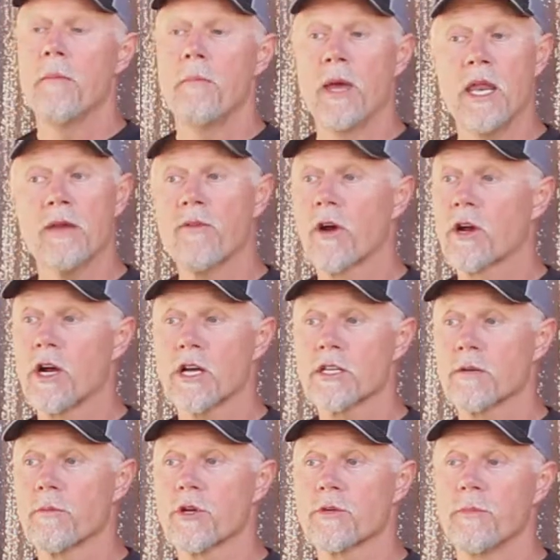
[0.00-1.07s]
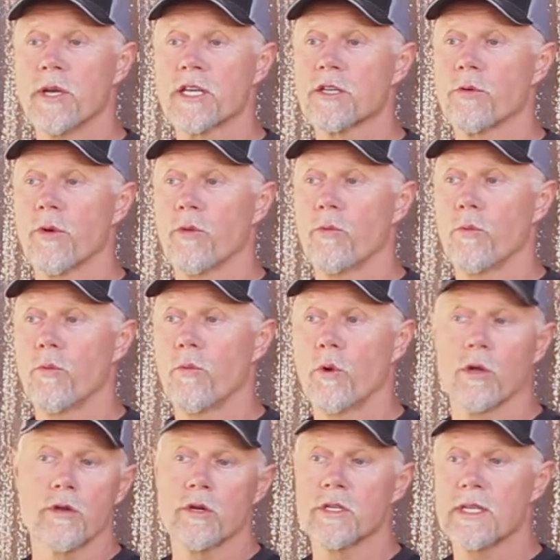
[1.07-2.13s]
Many of our customers mix it with
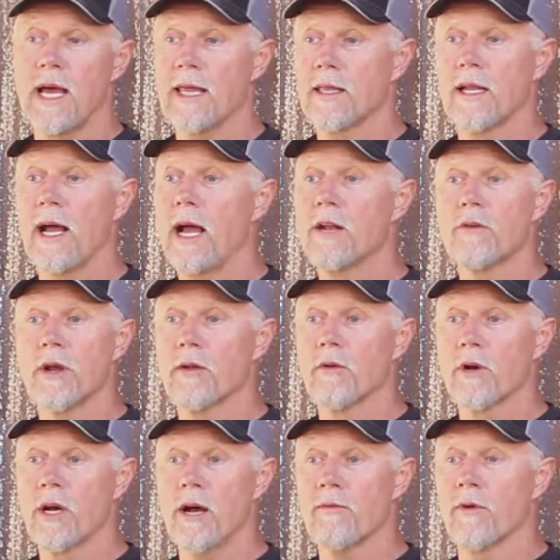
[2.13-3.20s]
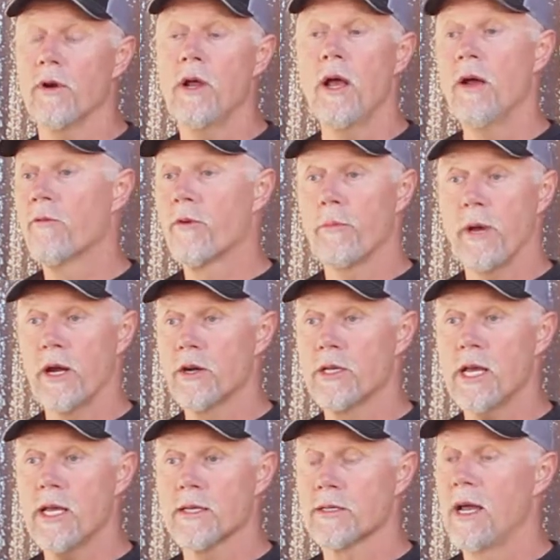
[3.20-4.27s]
Wilderness Athlete Hydrate and Recover for better
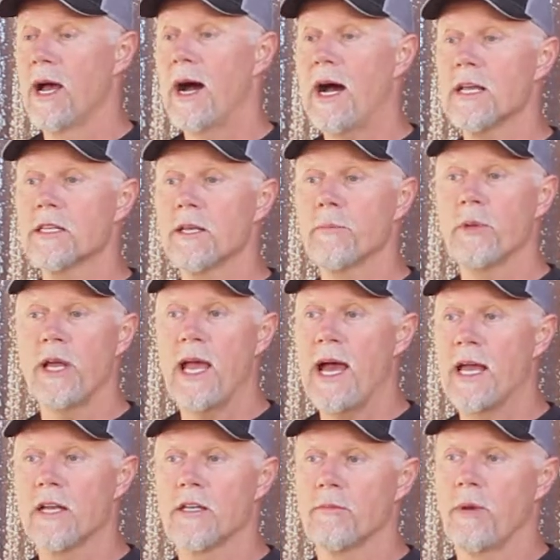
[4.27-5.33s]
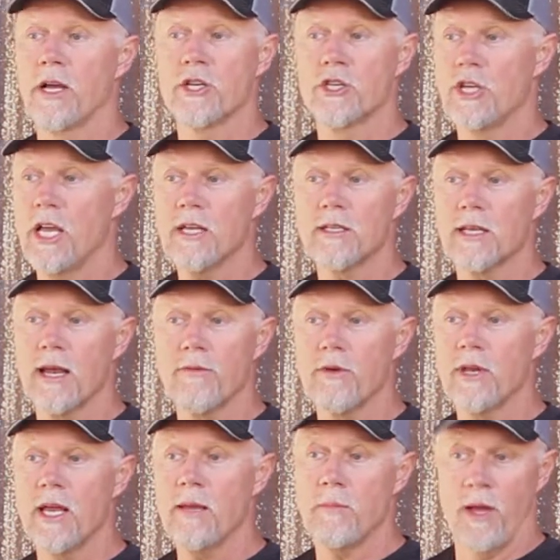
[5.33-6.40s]
taste. I simply add it to my shakes
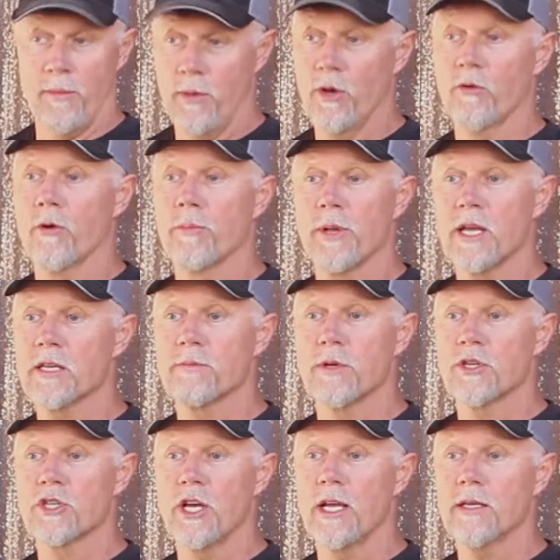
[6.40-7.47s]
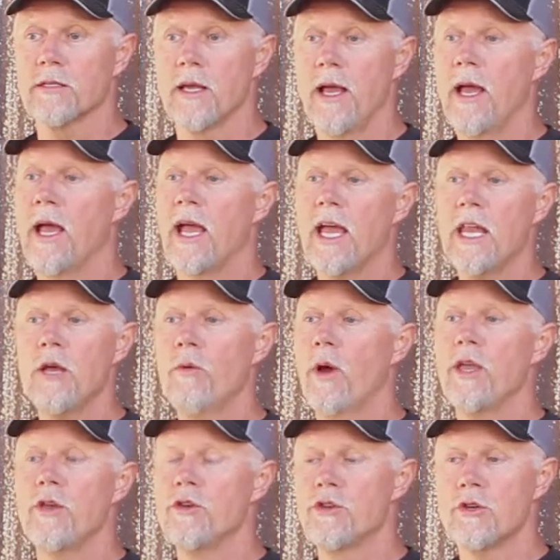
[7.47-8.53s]
every day, my meal replacement shakes. Any way
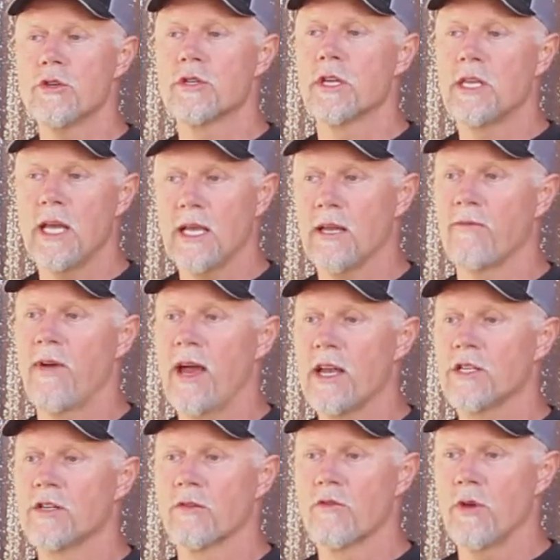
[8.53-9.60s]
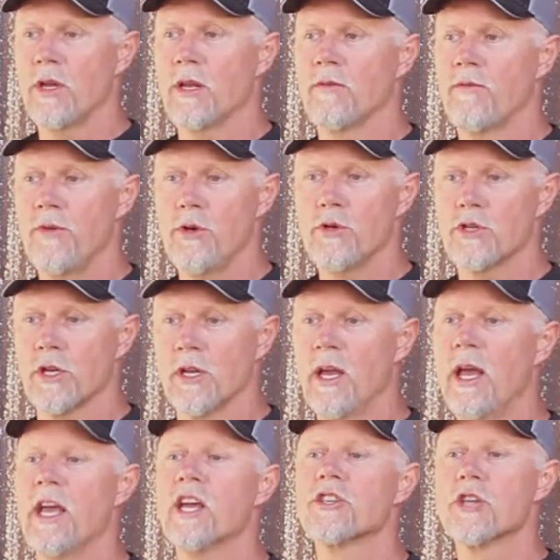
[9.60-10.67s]
you choose to take advantage of green infusion
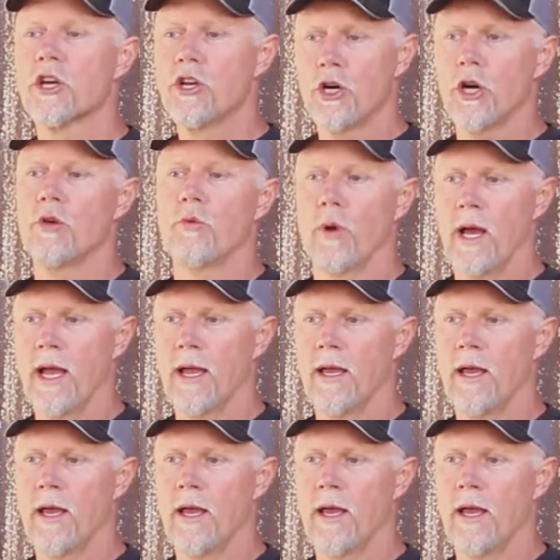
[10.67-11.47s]
is a good way